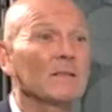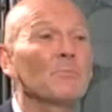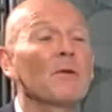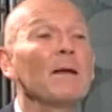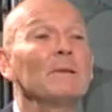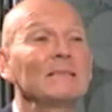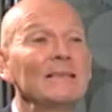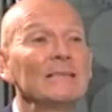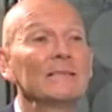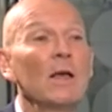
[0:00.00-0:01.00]
And the premise
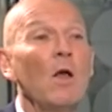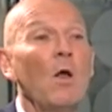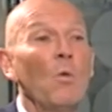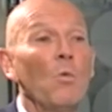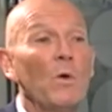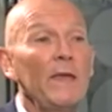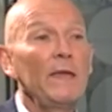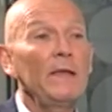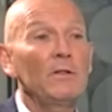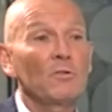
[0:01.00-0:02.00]
is,
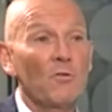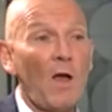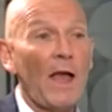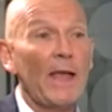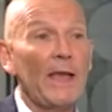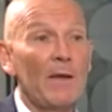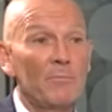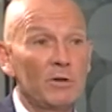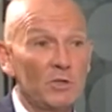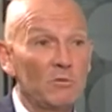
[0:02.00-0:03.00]
we try and
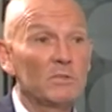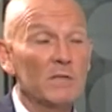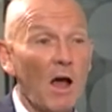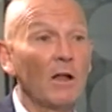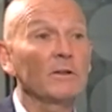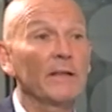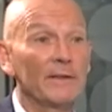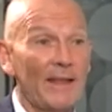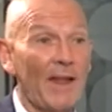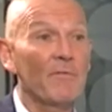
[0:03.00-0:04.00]
produce
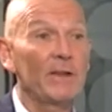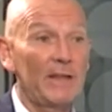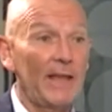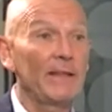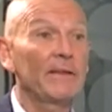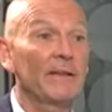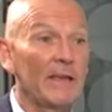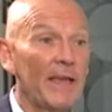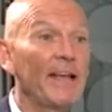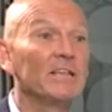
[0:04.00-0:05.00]
content every day that
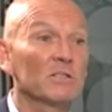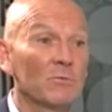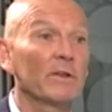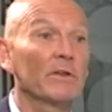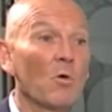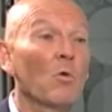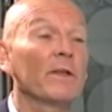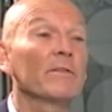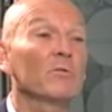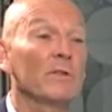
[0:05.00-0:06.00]
engages with an
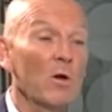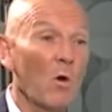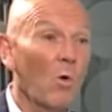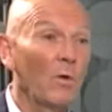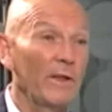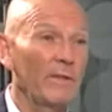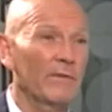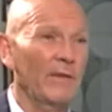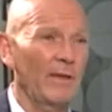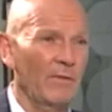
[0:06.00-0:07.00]
audience. So the
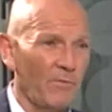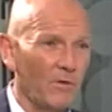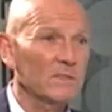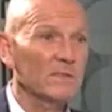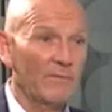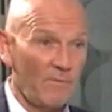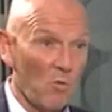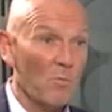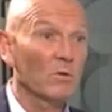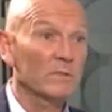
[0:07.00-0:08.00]
audience is first and
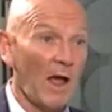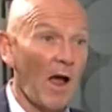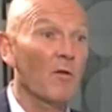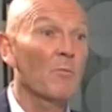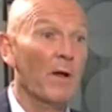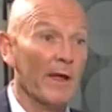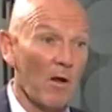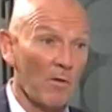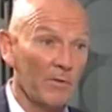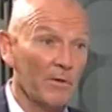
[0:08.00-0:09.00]
foremost our
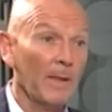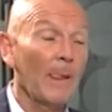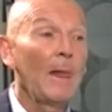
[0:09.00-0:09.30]
priority.